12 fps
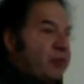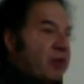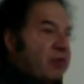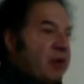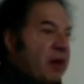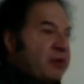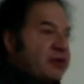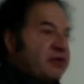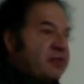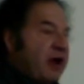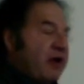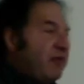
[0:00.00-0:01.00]
Members of
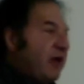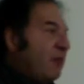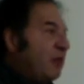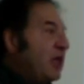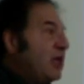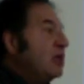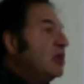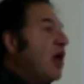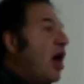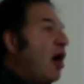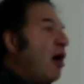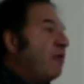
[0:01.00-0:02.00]
my family
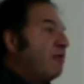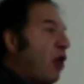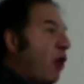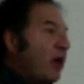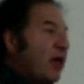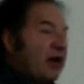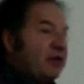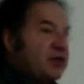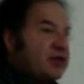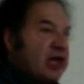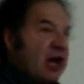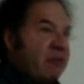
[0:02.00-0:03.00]
love going out this
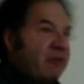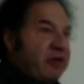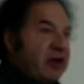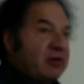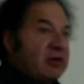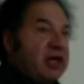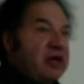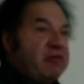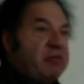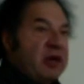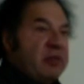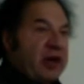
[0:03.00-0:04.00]
time of year leaf
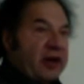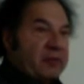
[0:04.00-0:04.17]
peeping.